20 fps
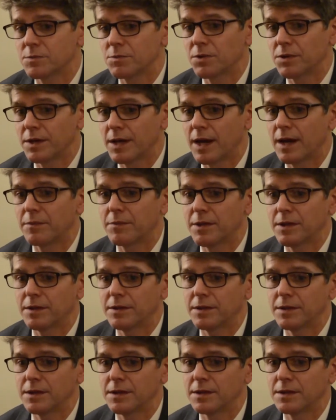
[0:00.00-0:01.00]

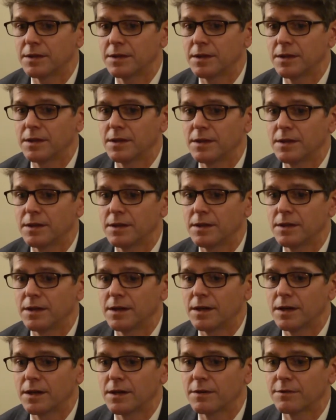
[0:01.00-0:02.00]
predominantly
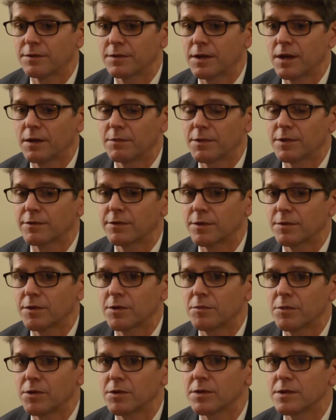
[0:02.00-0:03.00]
coming from
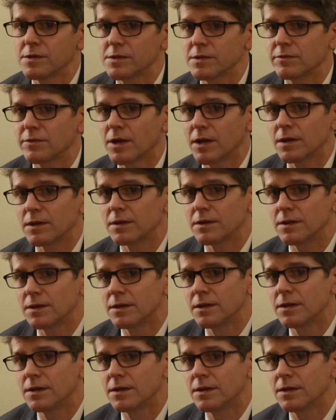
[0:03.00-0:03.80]
communities of color.